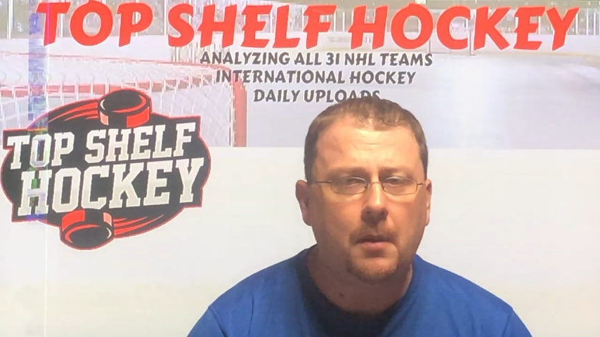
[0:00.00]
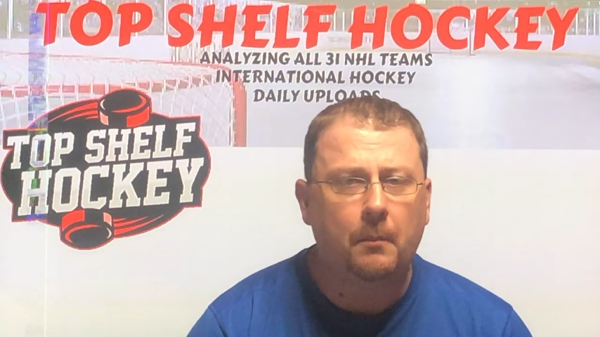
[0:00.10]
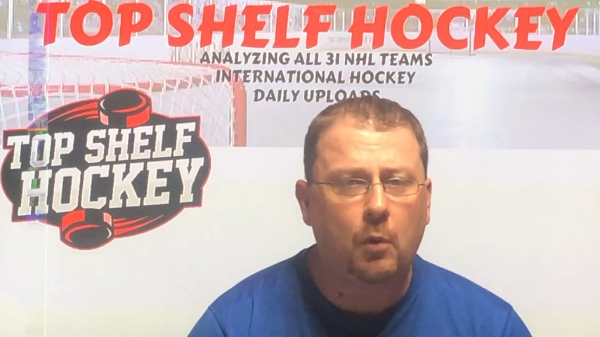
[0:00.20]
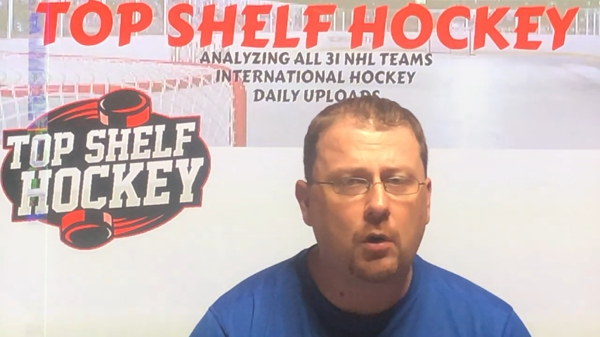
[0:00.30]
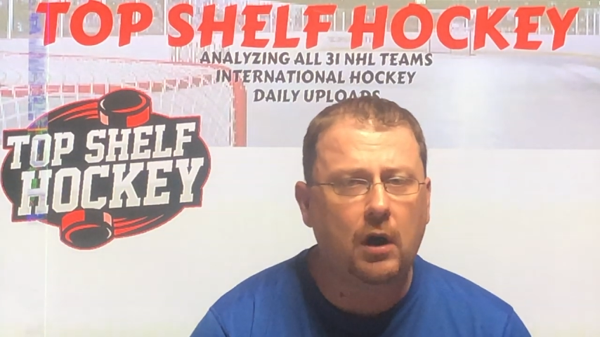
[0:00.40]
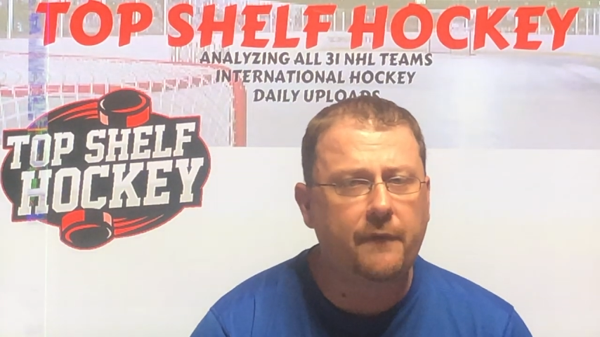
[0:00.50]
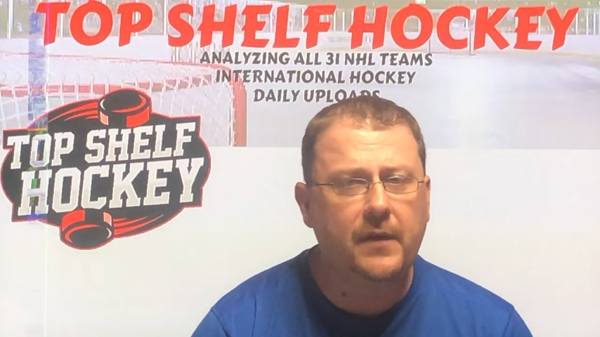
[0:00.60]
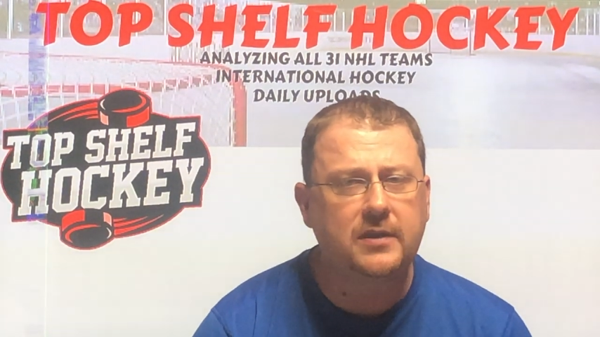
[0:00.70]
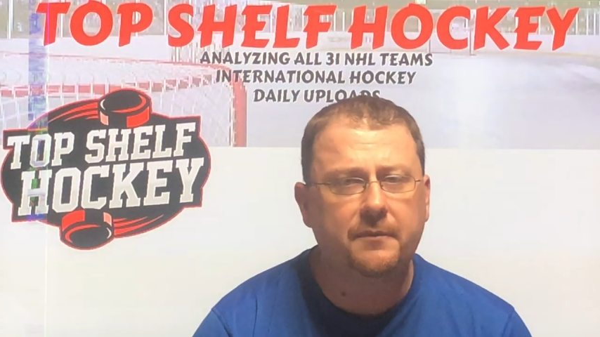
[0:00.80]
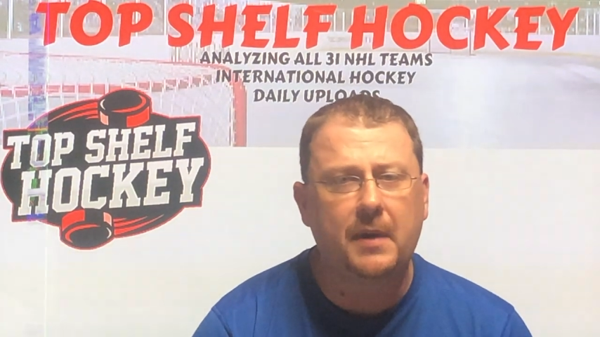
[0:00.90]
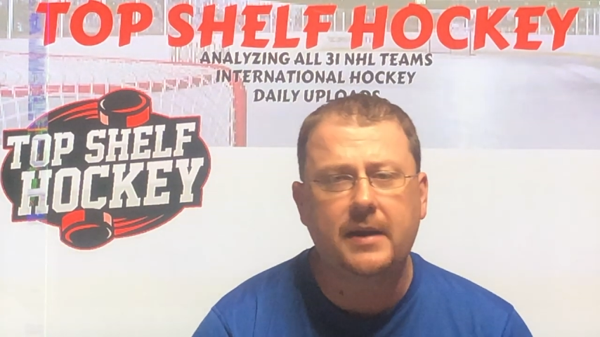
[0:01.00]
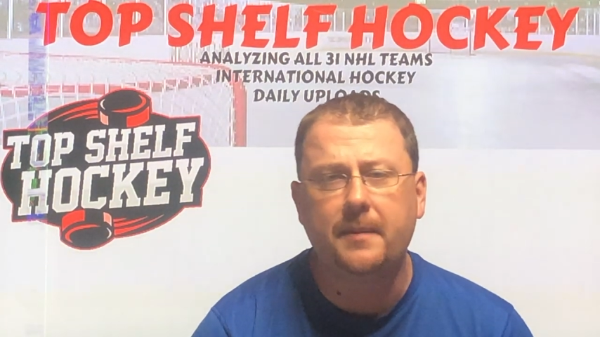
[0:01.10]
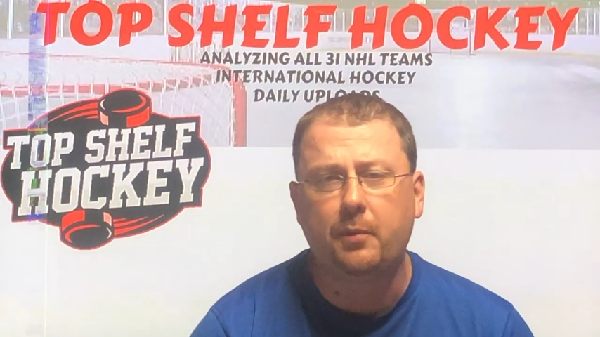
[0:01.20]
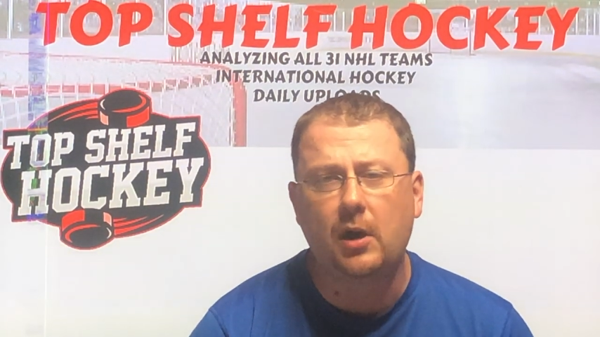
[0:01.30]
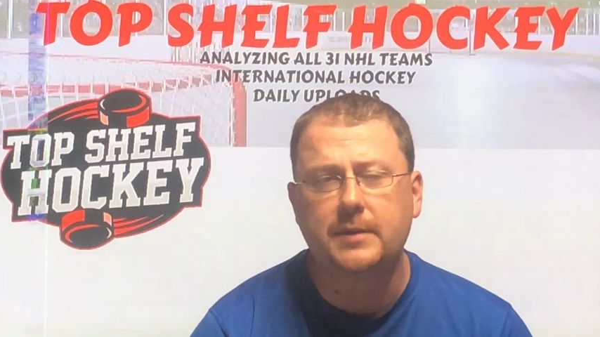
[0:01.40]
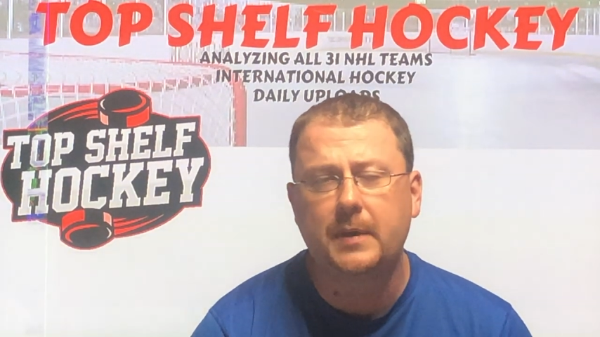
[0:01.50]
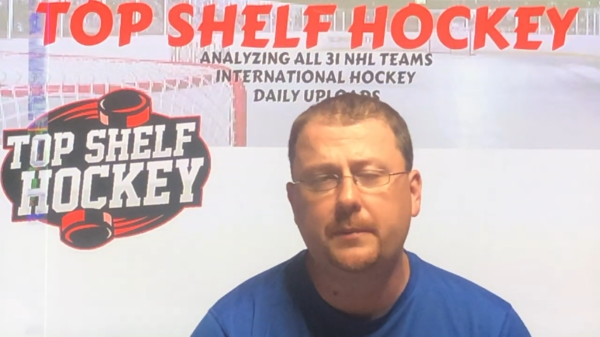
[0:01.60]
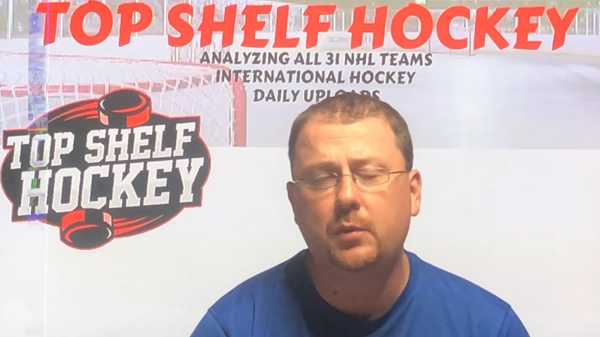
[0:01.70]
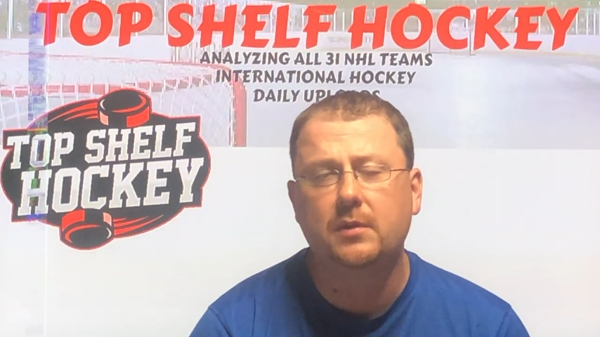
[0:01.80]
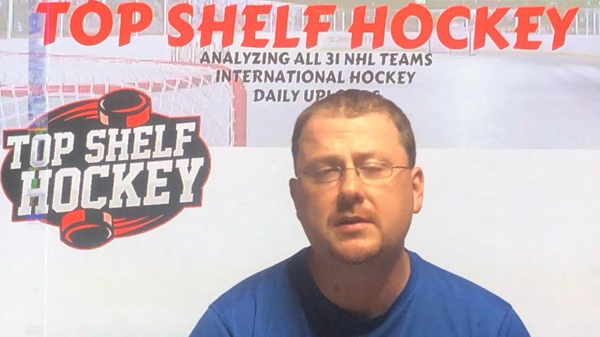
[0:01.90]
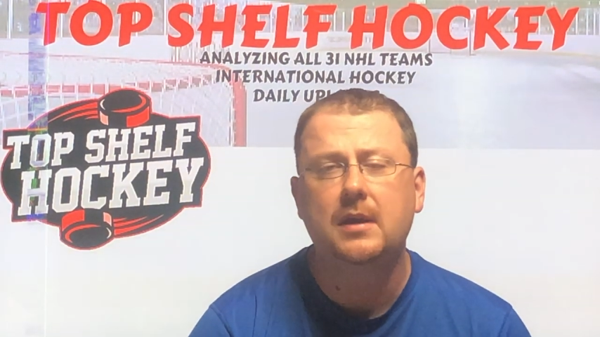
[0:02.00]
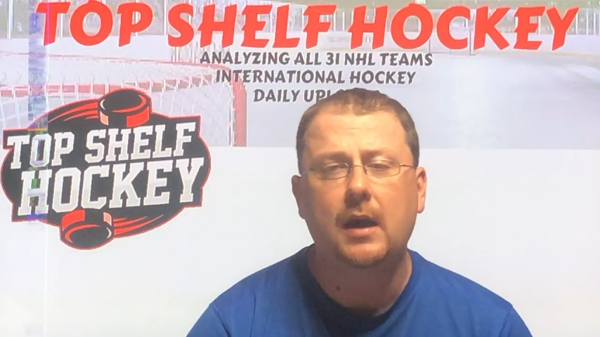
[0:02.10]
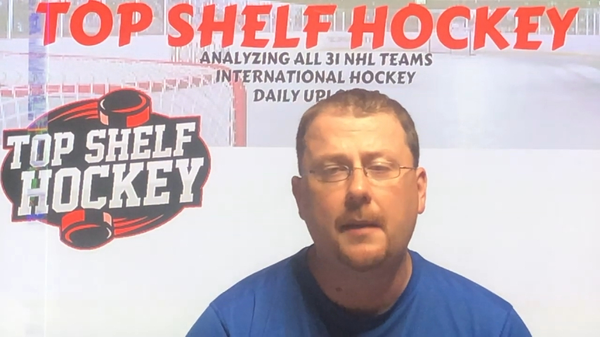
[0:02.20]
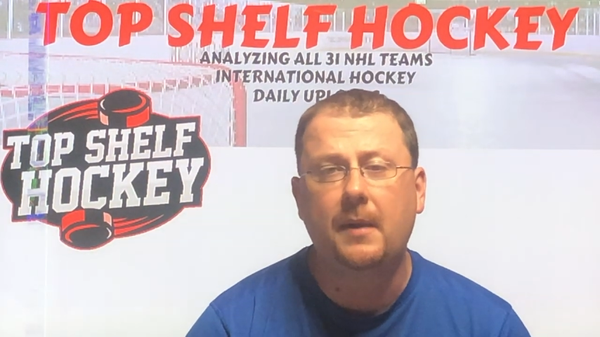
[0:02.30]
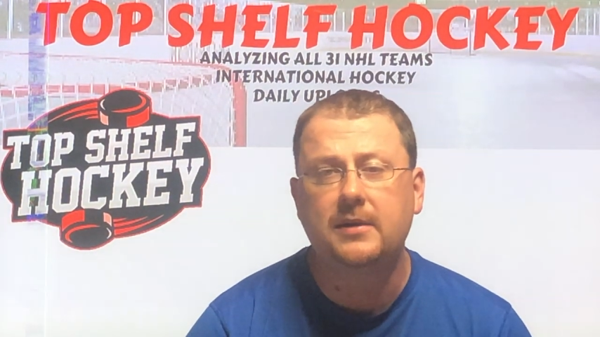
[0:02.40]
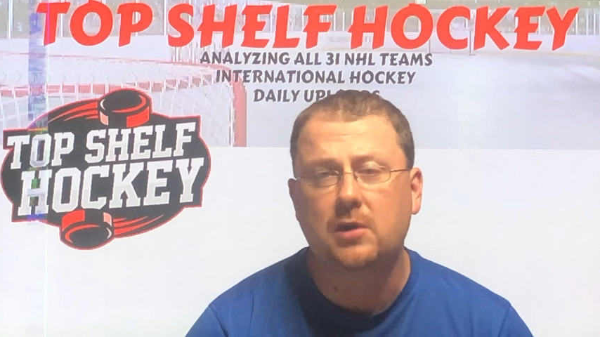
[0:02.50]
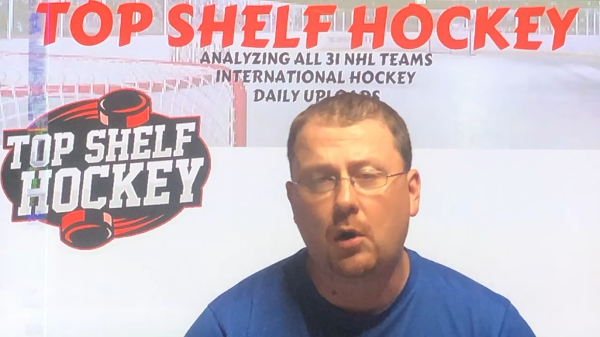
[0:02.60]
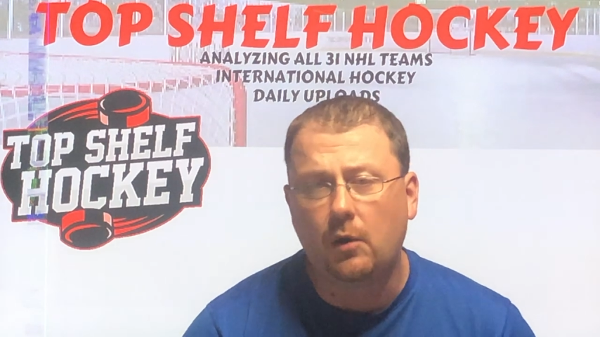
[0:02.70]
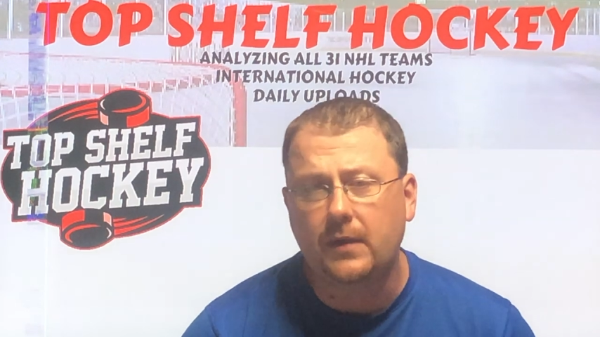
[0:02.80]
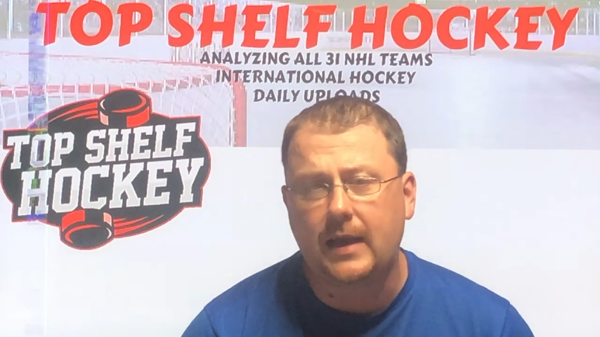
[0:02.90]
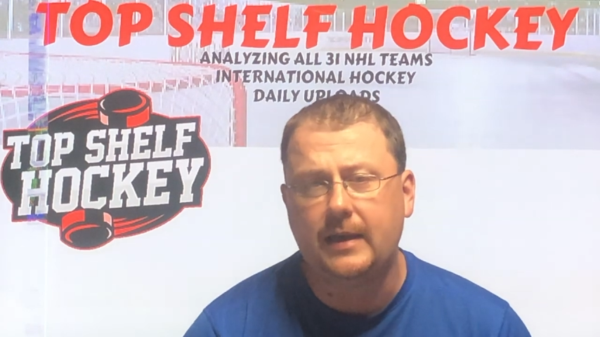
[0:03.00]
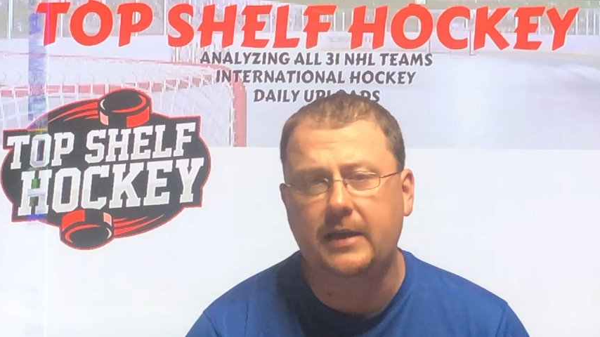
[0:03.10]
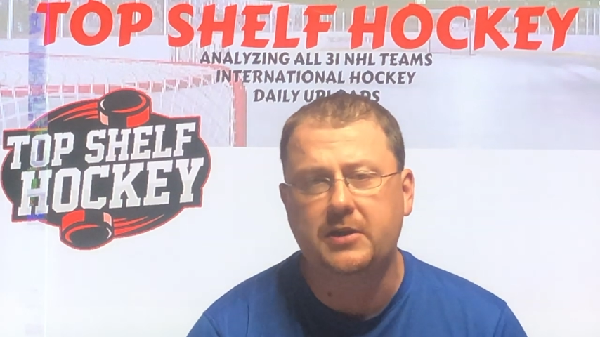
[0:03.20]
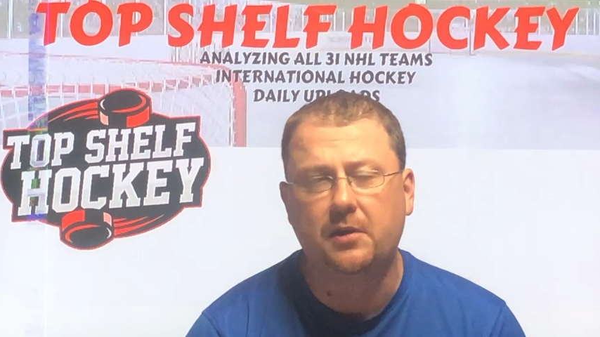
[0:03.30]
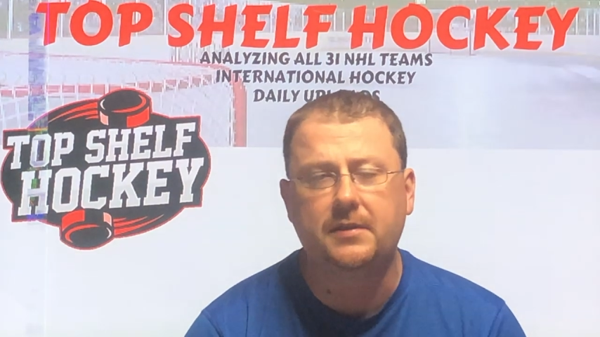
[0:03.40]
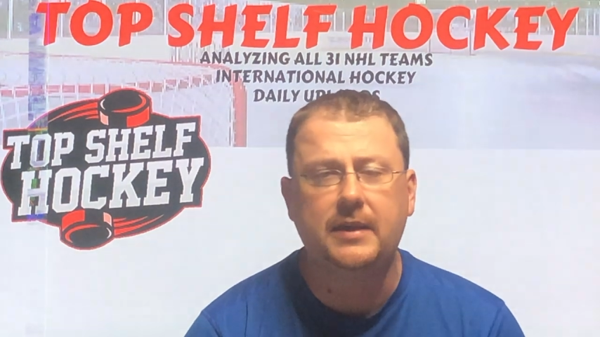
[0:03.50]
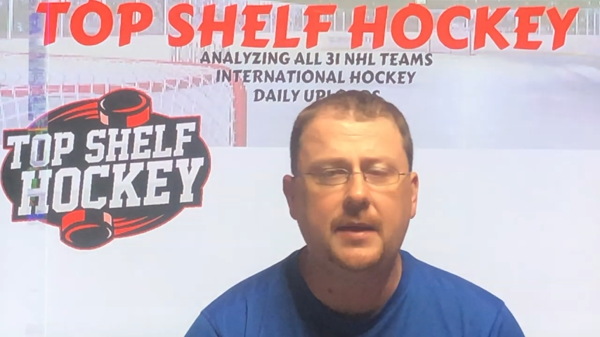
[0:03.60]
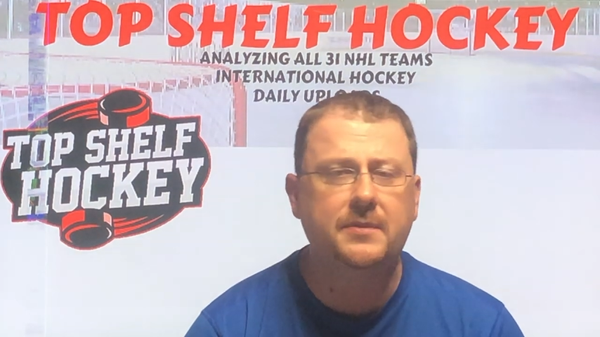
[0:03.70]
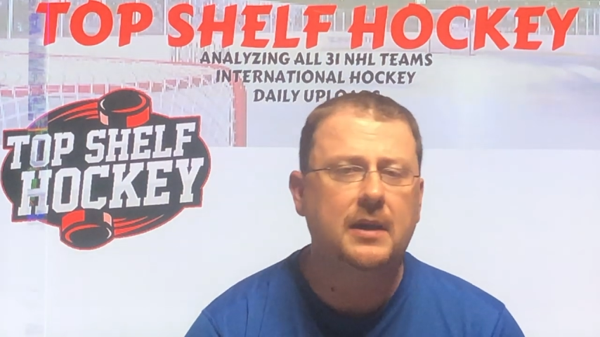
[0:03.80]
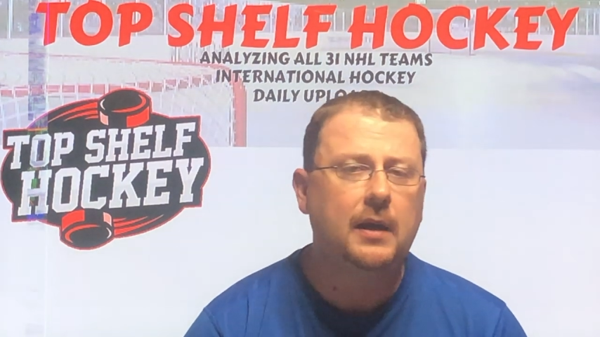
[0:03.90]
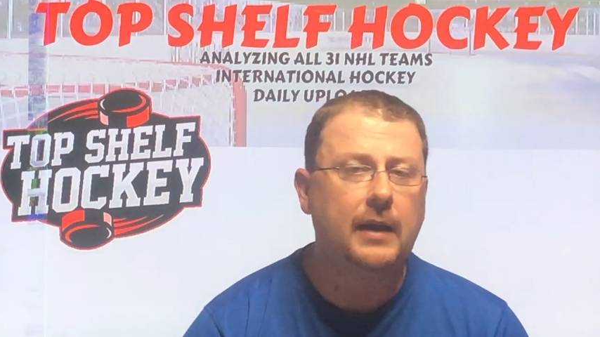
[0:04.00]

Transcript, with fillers: more offensive minded prospect pools amongst all the NHL teams.